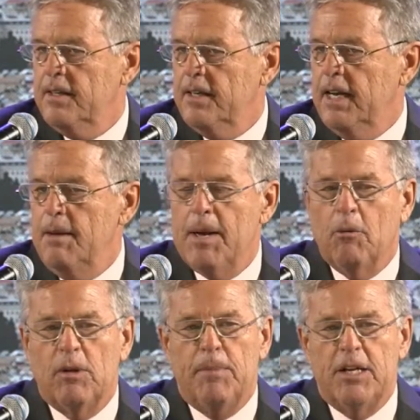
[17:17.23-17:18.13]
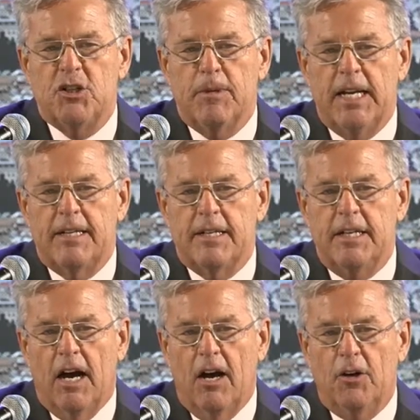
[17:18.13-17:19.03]
And he met with Benjamin
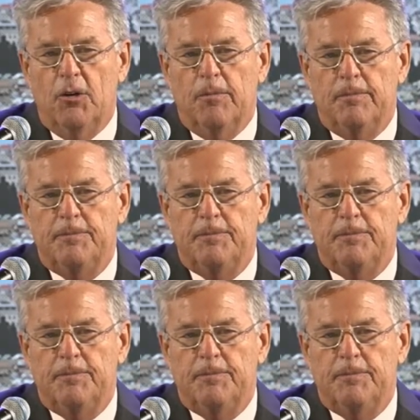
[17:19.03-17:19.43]
Netanyahu